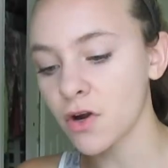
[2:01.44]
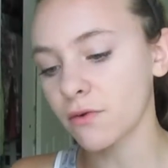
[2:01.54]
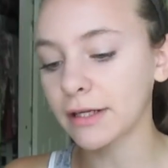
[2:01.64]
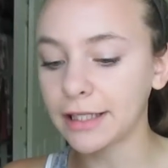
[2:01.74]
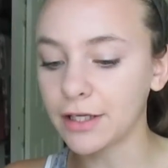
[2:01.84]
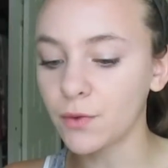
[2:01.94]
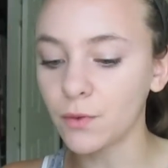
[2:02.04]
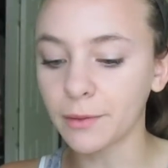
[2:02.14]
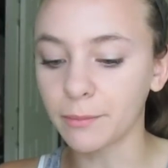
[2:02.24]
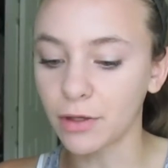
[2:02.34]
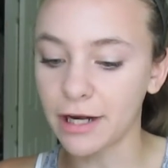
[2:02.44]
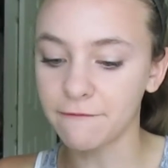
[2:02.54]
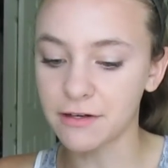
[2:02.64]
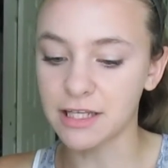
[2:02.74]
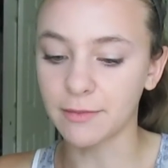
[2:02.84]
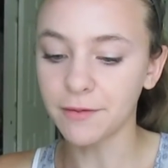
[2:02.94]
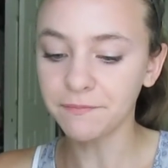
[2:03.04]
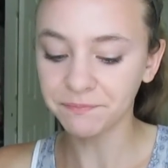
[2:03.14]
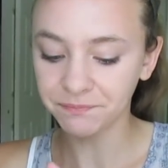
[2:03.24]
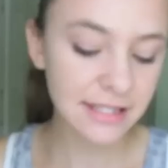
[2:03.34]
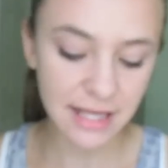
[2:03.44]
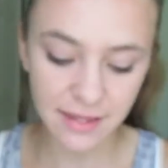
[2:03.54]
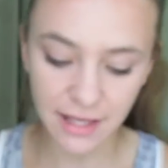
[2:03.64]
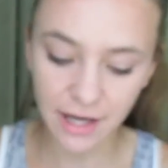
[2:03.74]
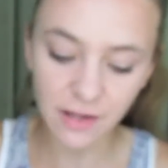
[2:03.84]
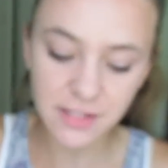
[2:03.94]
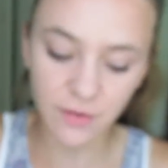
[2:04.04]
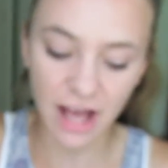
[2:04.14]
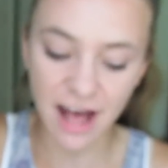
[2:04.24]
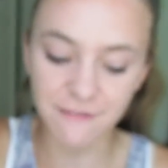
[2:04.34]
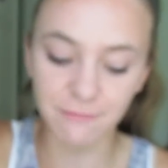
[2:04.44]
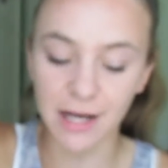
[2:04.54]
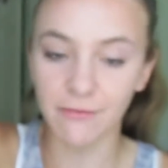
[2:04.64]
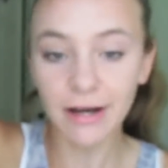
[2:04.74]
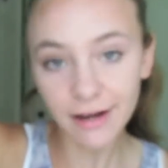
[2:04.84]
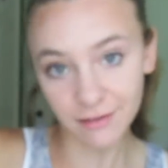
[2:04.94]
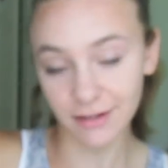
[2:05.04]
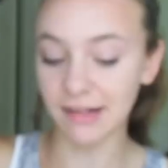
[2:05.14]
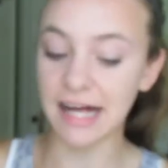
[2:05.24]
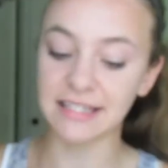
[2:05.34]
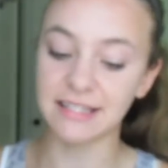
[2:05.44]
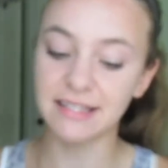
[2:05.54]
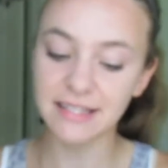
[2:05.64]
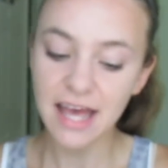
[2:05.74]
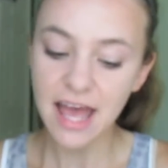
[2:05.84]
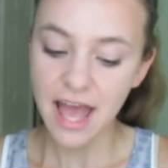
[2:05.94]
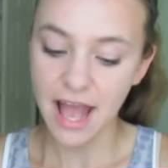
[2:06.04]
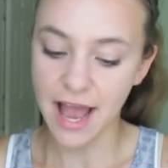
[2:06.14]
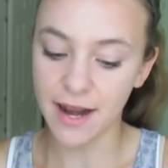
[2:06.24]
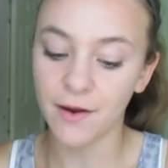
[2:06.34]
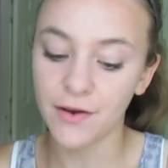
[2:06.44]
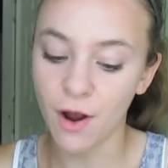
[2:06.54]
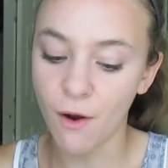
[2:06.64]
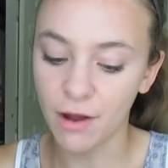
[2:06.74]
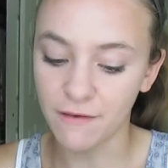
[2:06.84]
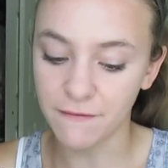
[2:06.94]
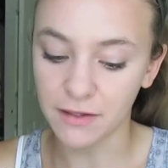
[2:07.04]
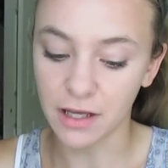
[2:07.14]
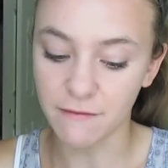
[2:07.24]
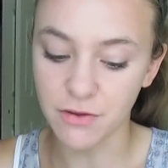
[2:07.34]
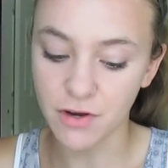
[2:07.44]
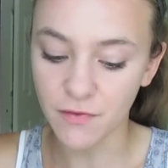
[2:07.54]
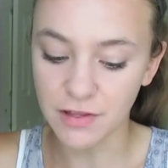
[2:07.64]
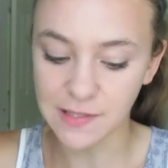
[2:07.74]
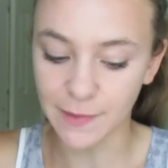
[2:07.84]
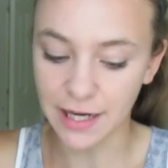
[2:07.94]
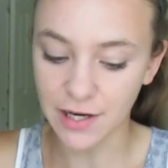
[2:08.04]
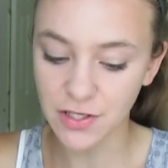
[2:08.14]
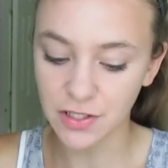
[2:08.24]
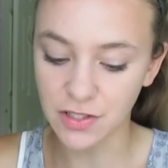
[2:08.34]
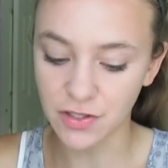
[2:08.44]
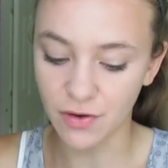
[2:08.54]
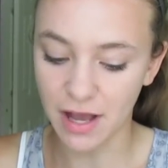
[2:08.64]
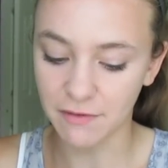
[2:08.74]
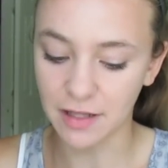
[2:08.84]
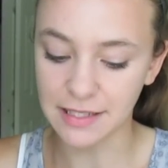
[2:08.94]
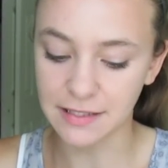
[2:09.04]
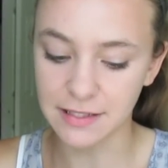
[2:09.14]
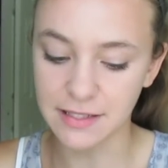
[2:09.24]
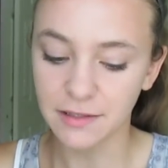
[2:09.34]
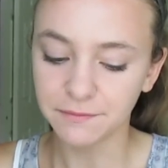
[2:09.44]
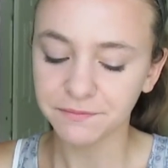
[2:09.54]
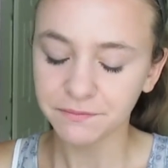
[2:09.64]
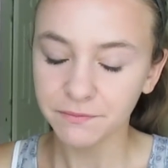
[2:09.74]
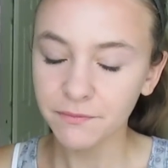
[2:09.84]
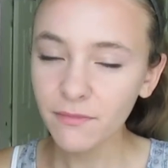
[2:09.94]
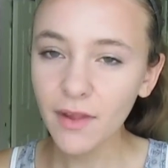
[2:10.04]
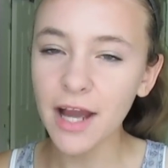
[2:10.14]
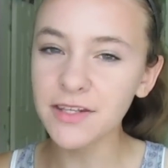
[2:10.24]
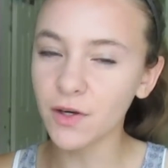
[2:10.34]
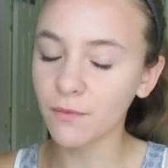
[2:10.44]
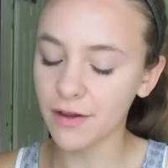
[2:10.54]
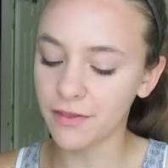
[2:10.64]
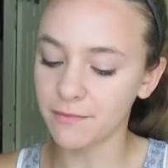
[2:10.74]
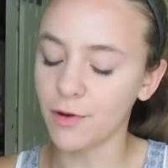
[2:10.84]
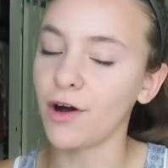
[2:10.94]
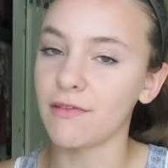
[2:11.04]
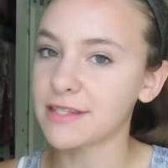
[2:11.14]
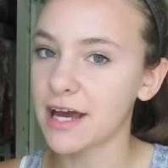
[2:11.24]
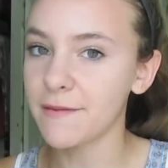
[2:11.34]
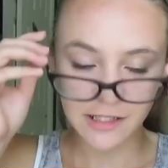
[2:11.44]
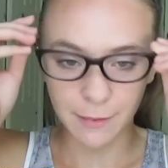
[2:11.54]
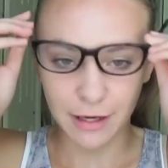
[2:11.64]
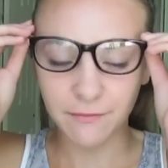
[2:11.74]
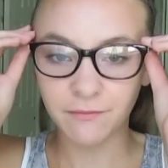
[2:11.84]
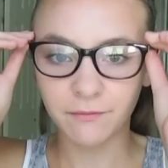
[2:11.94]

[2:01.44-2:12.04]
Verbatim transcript: really cool and bright for summer. And then I also have my regular glasses, and I don't know if a lot of you know this, but I actually do have glasses. I don't wear them all the time, but